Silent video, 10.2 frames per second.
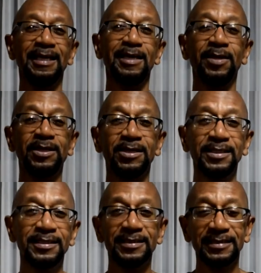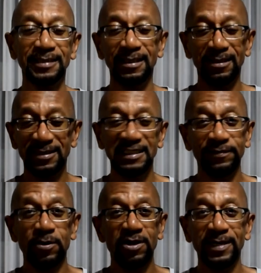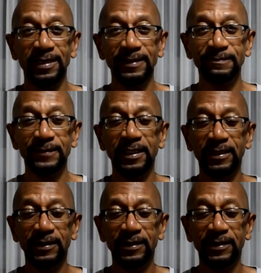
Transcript: because I just never thought about it.